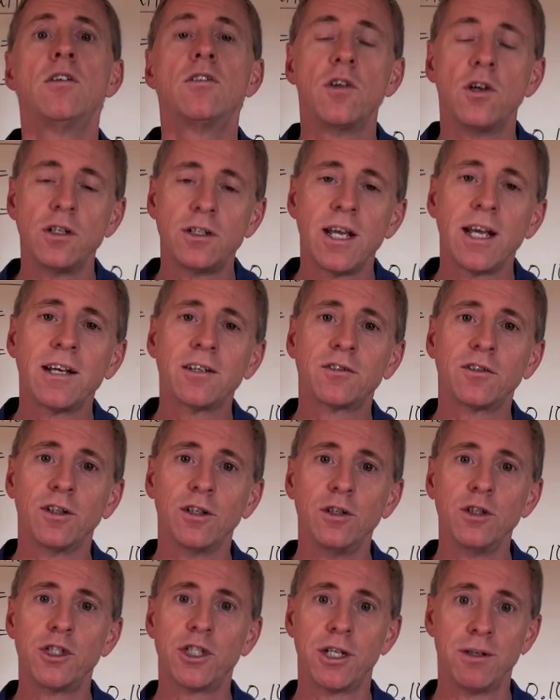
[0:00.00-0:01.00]
So you take a
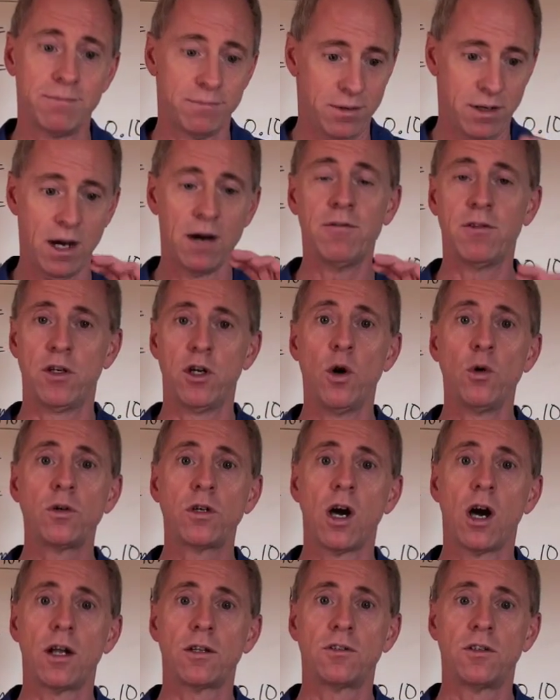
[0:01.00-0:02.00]
solution of a
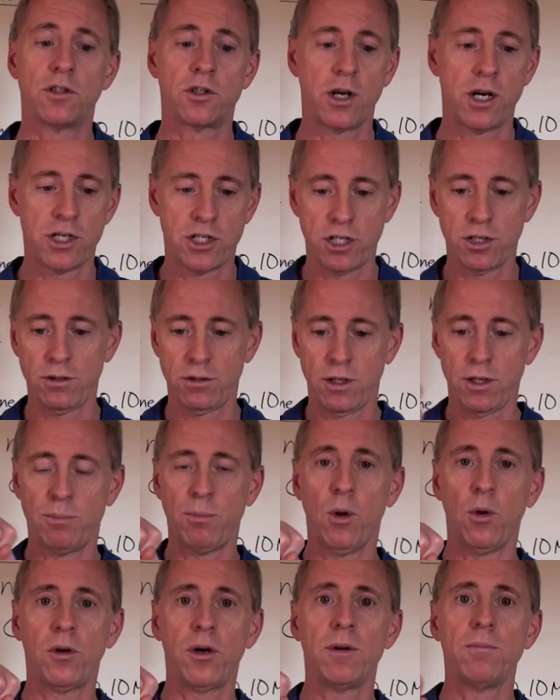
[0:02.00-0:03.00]
known concentration, you
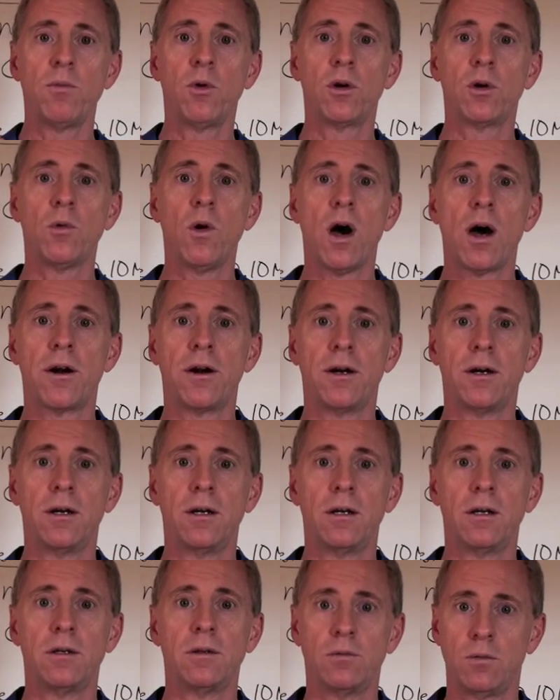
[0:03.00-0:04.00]
pour in more water.
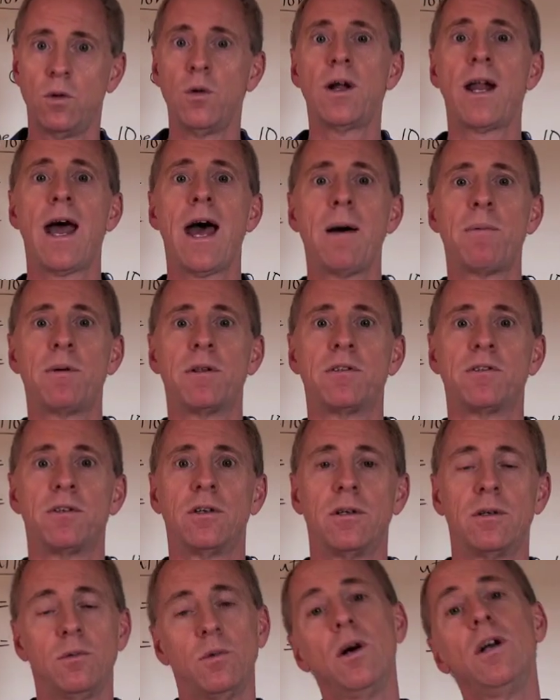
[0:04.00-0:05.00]
Well, what happens?
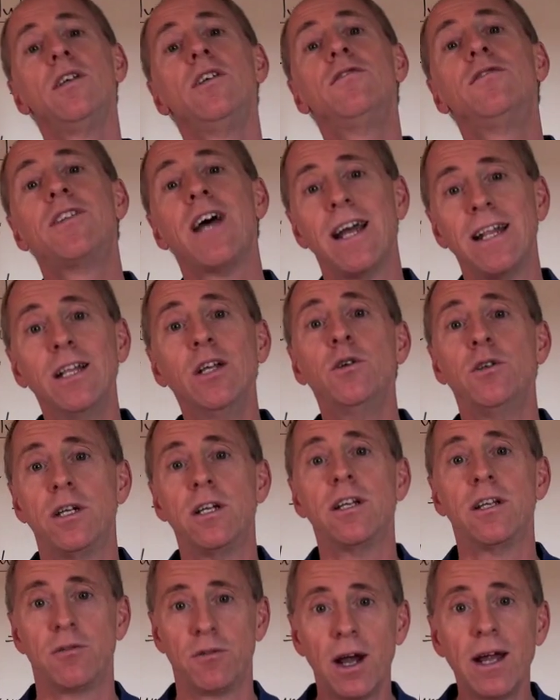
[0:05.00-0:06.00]
Well, you've
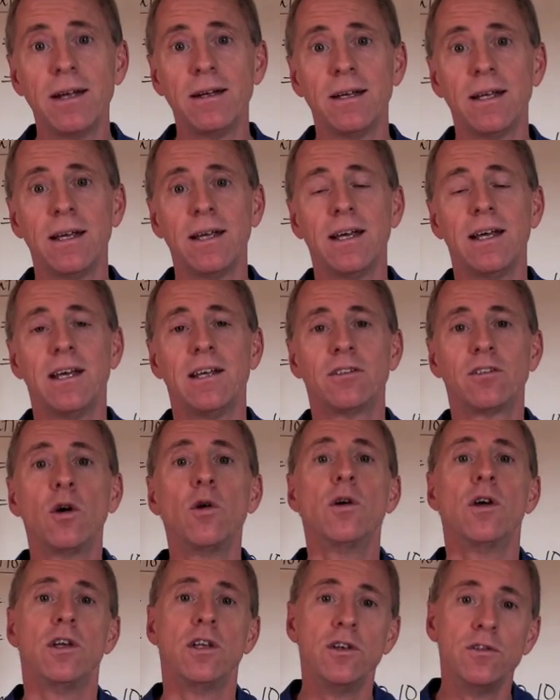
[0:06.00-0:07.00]
diluted it, right?
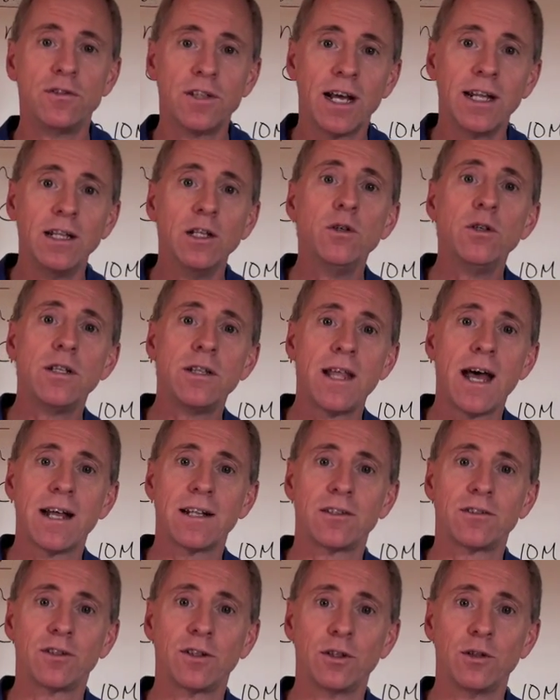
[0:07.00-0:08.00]
So you've diluted
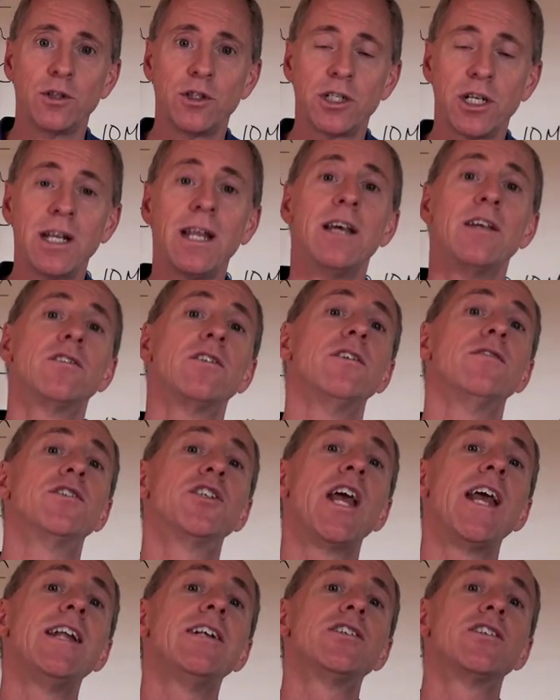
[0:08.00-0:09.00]
that solution, so you've
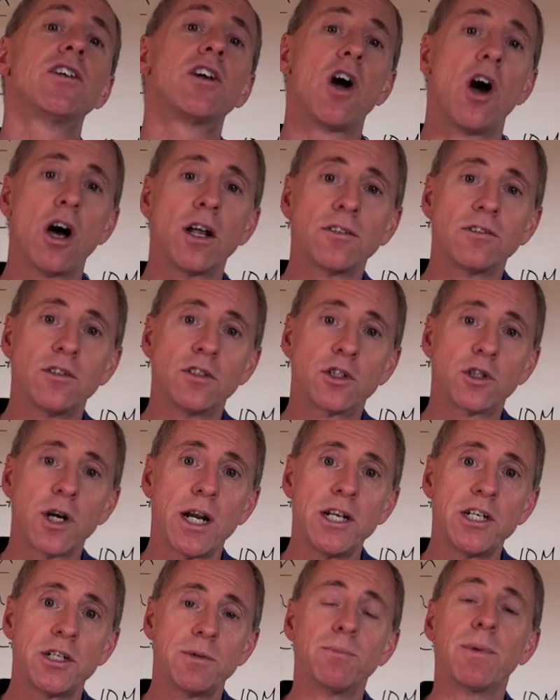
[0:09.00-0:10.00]
changed the
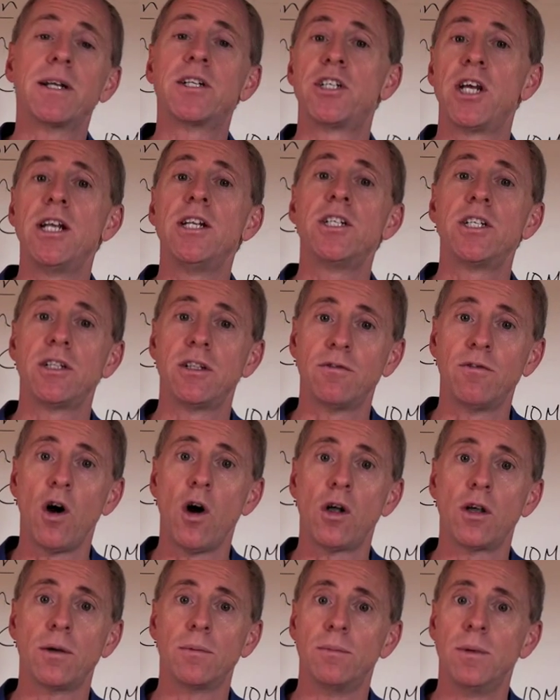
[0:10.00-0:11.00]
concentration by changing the
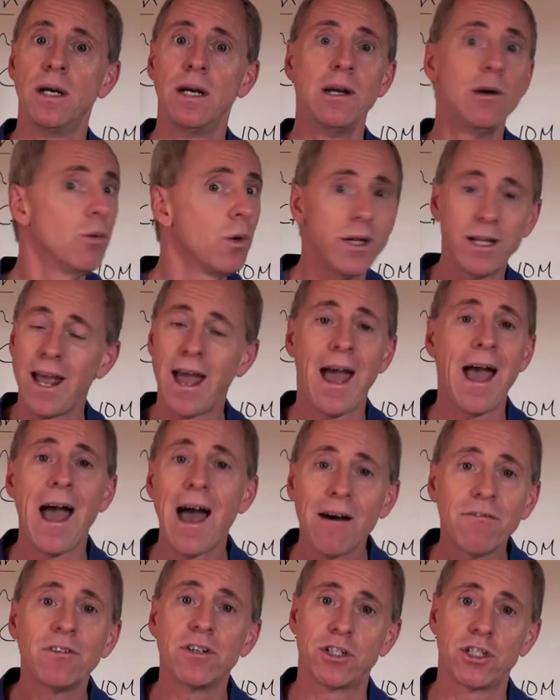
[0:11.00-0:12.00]
volume. What you
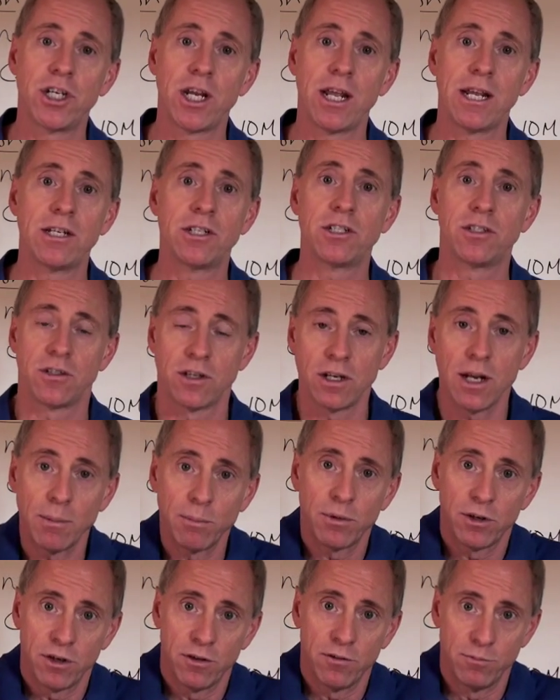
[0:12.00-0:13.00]
haven't changed is the
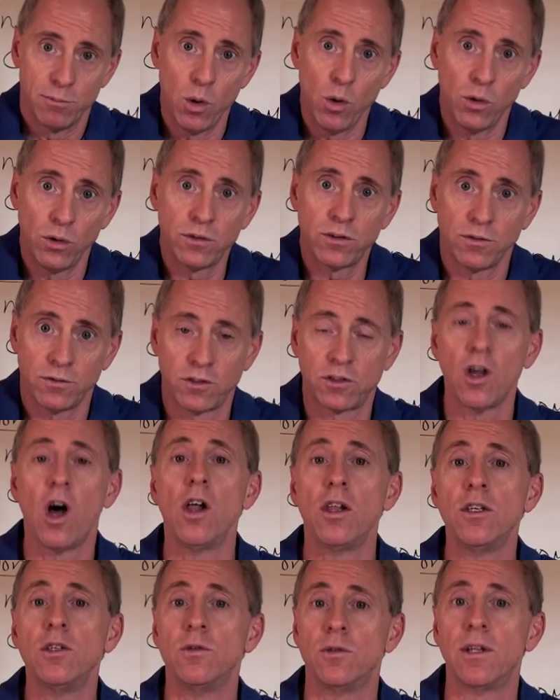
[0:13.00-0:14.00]
number of moles of
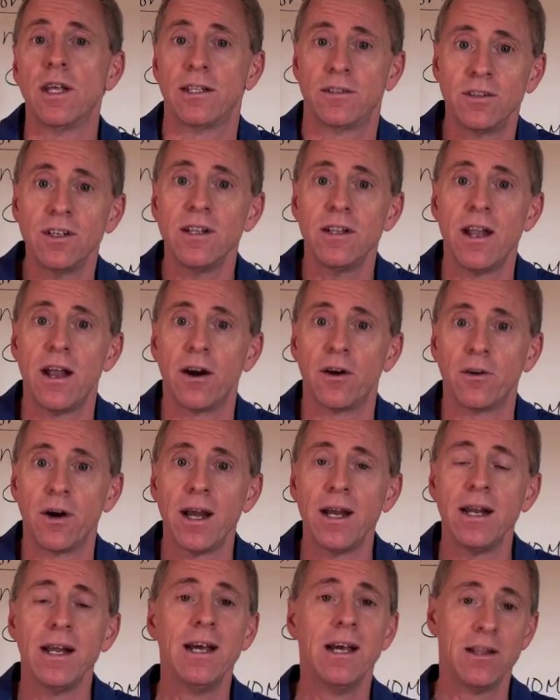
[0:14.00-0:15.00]
solute that's in there,
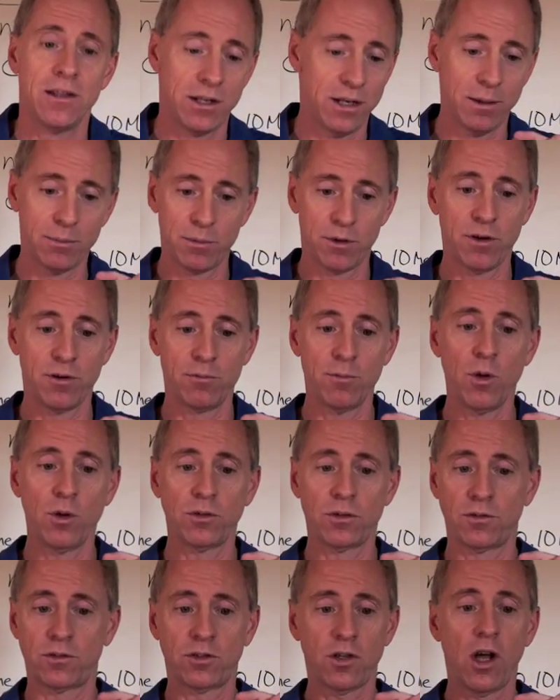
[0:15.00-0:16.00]
right? The number of
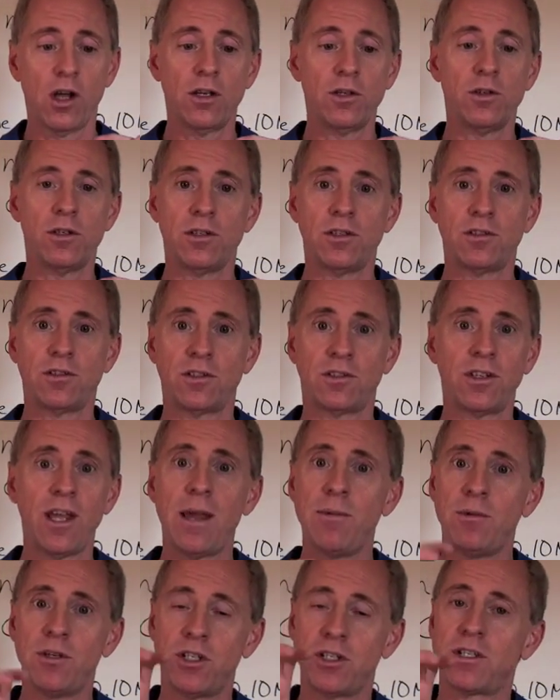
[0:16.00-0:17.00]
moles of solute is the
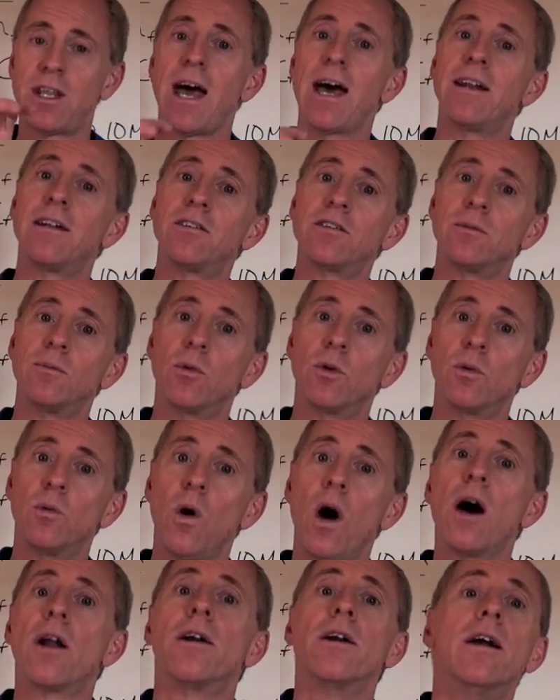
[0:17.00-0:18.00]
same, you just added some more
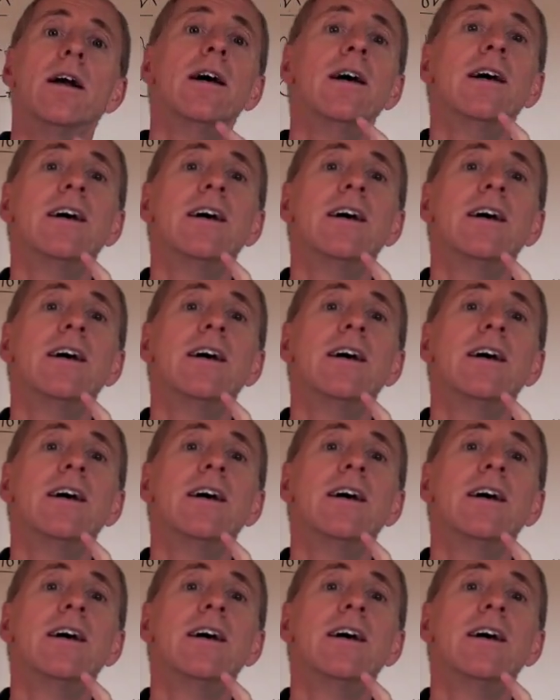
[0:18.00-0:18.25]
water.